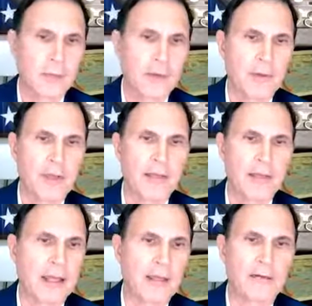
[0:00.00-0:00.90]
Build a
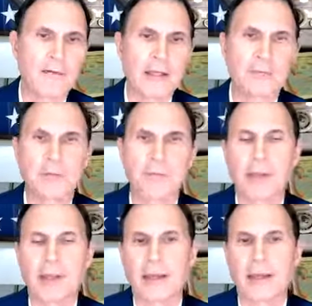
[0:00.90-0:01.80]
data investment
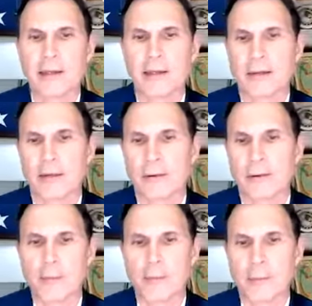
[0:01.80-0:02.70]
plan uh,
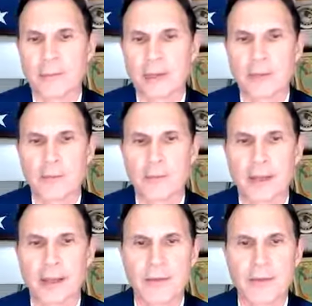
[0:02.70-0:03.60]
or implementation
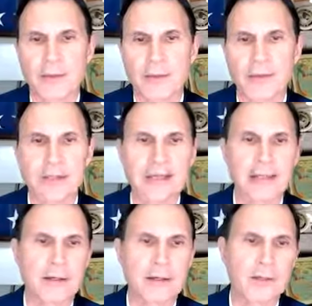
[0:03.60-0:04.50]
plan with
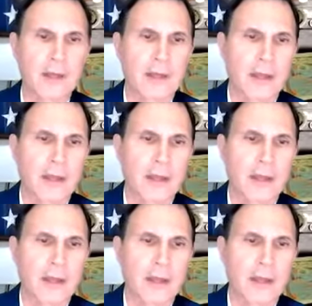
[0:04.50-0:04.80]
details.